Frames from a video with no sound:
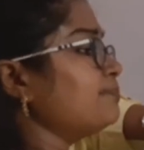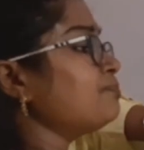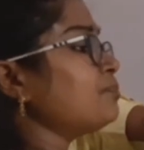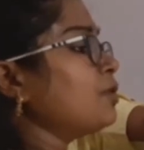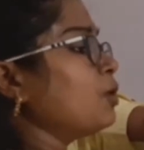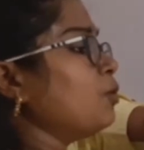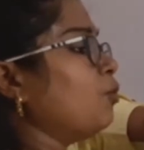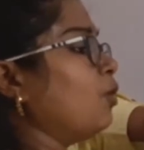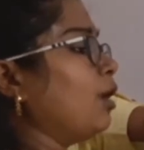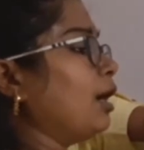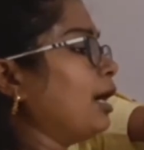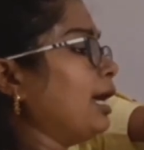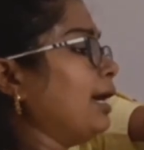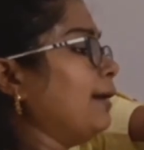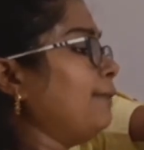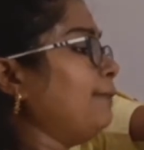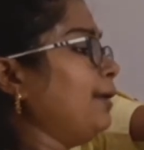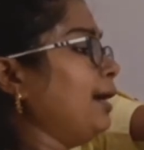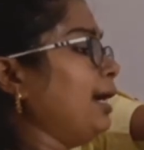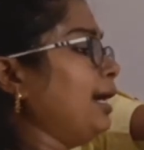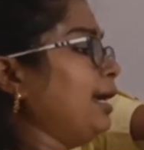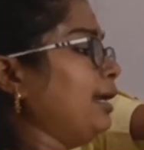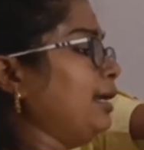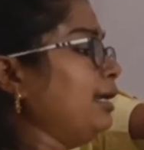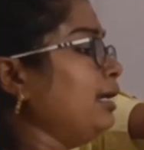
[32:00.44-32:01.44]
what
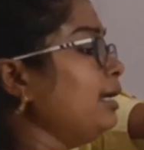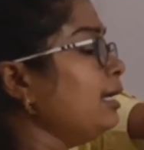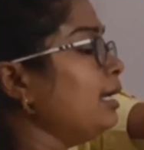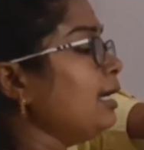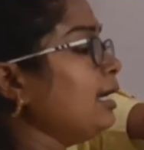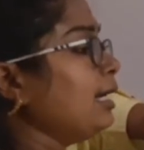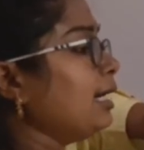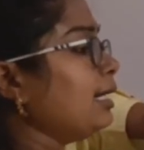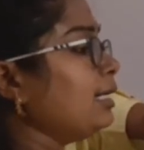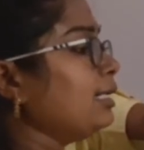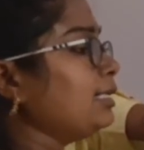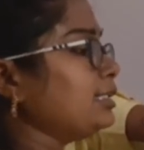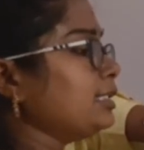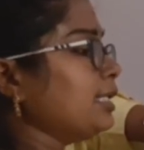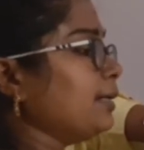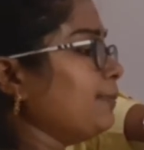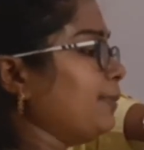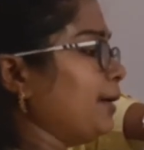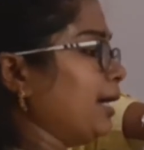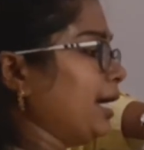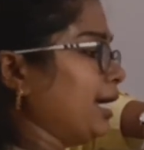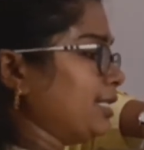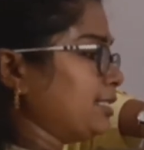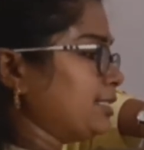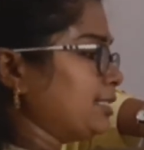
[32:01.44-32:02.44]
happened? It is a
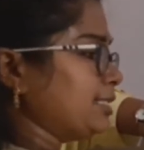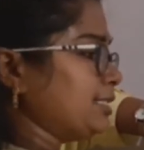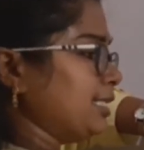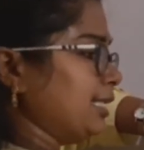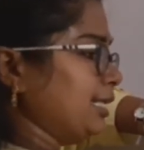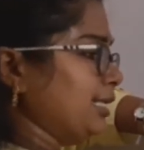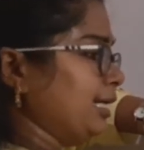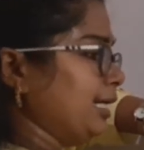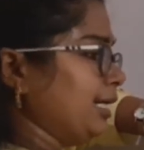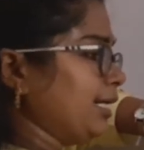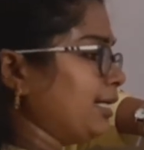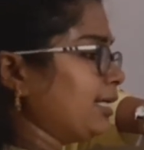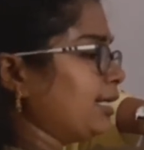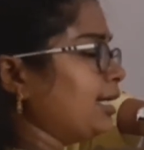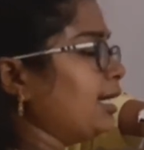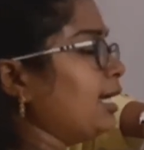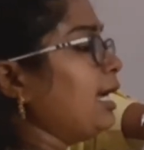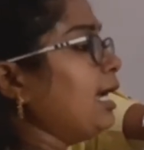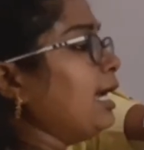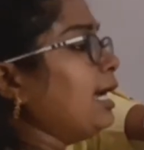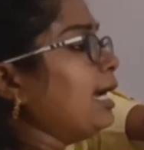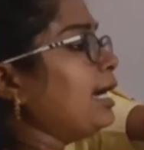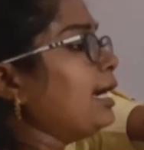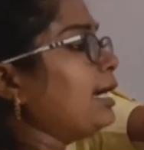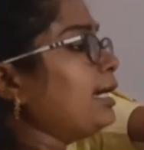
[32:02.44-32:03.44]
base, isn't it?
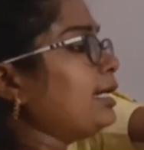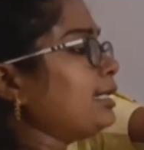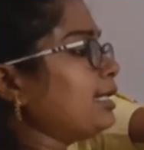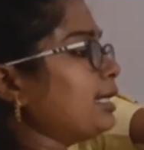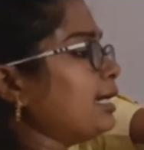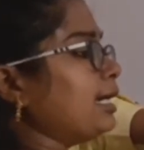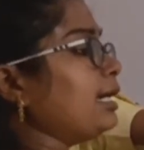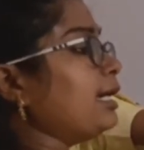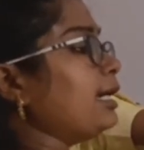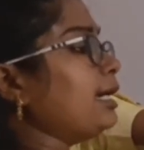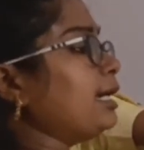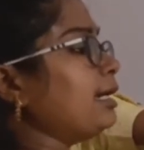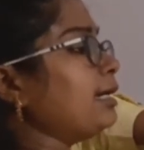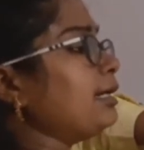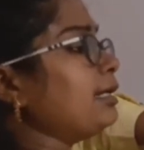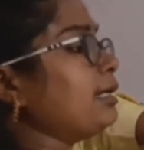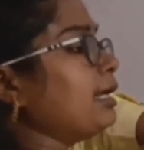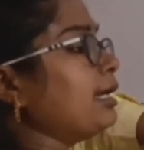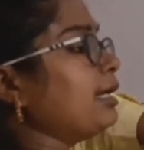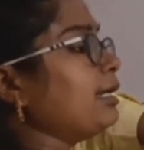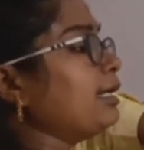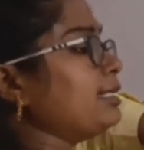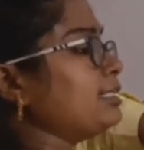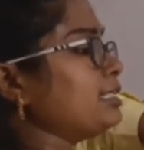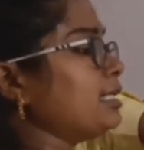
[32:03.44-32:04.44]
It
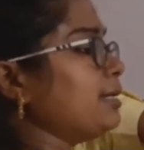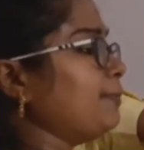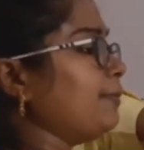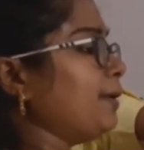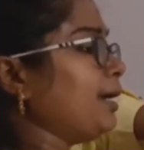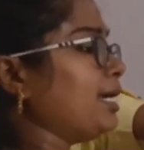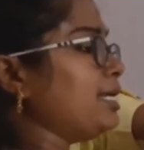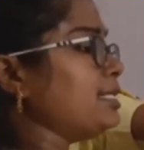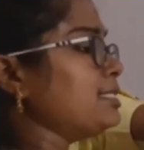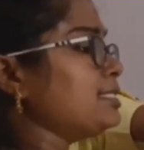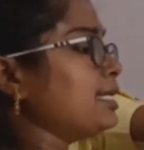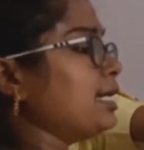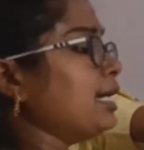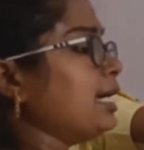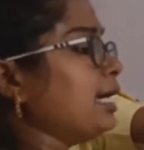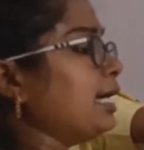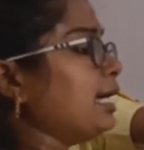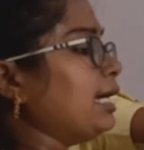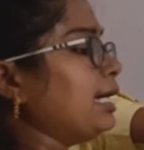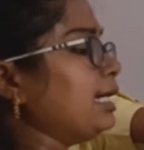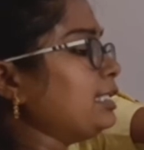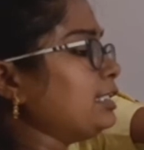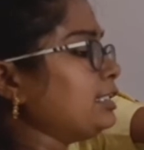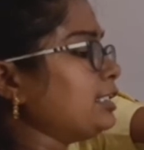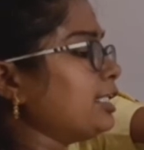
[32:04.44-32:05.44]
is a base.
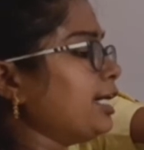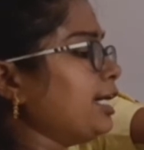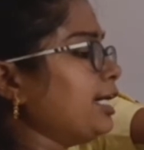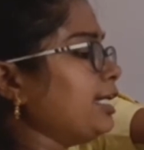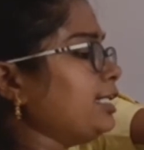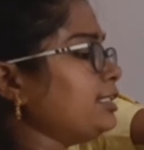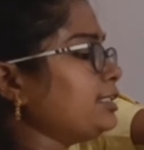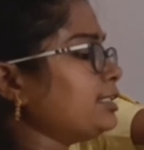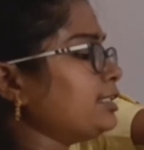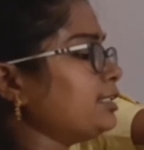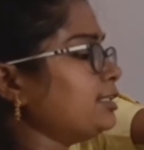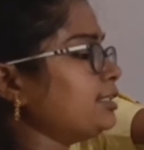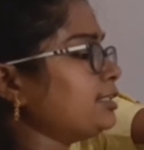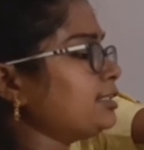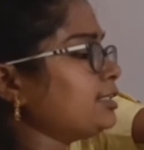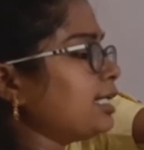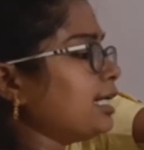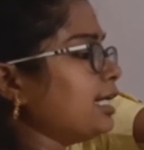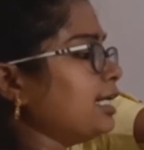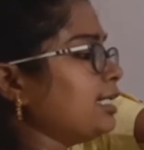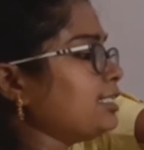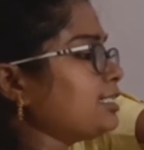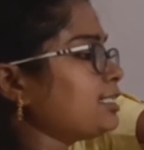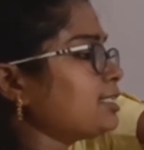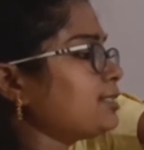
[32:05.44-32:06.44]
It changes
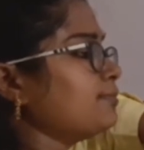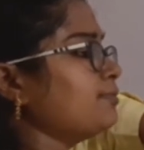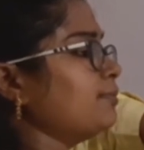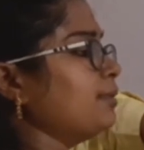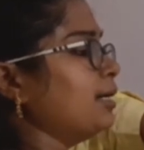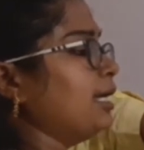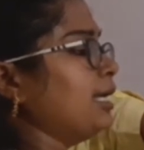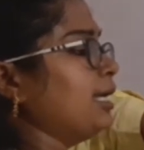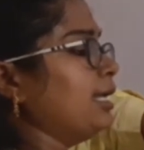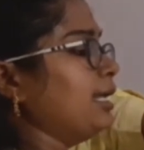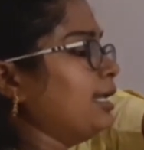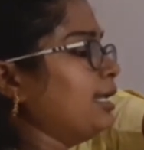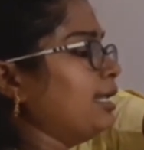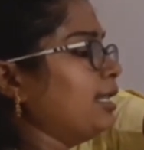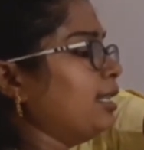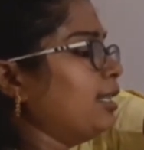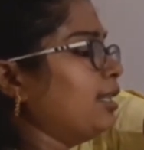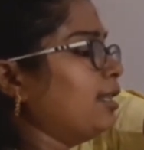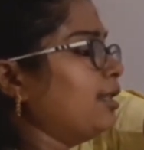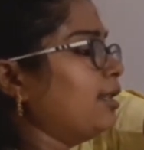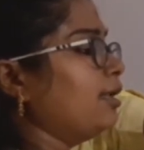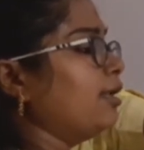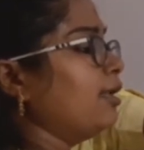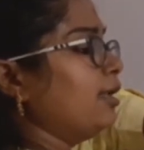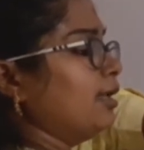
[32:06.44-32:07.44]
its smell.
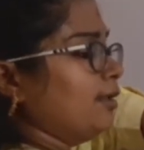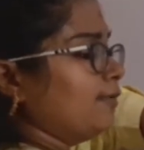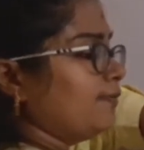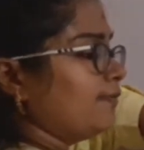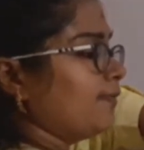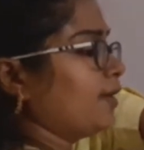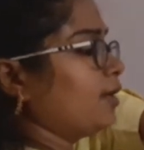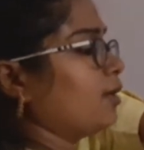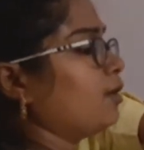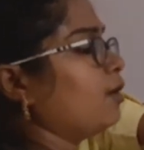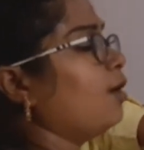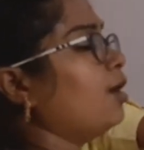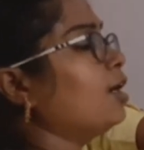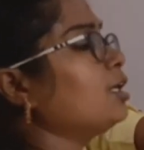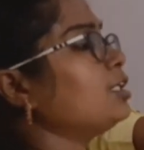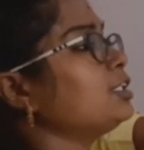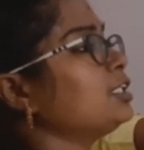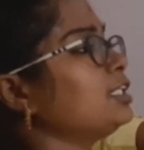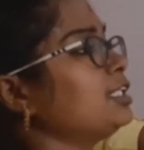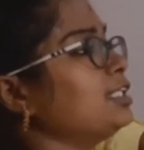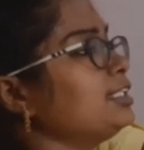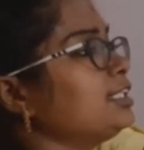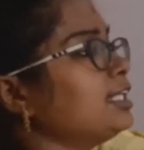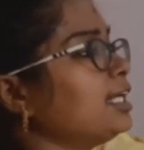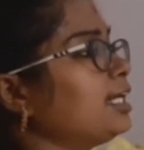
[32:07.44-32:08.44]
The cloth
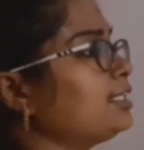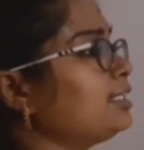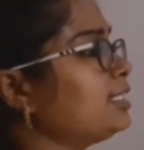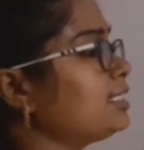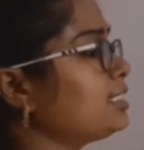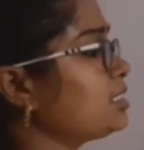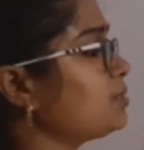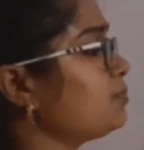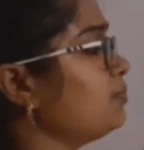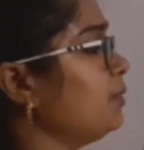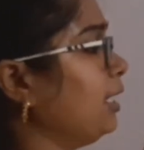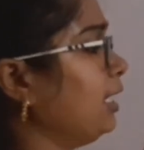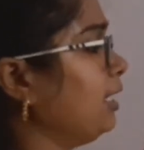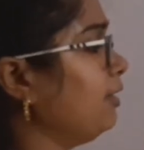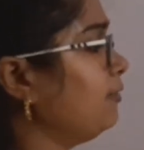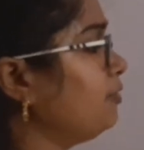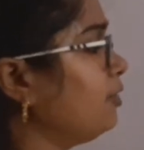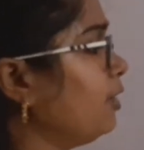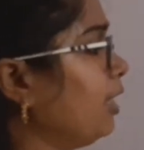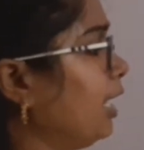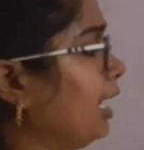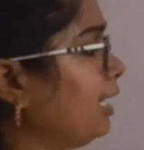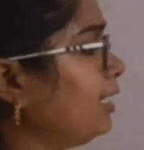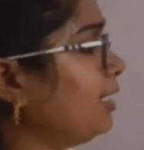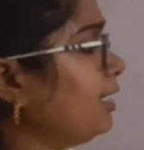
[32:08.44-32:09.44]
changes its smell if you add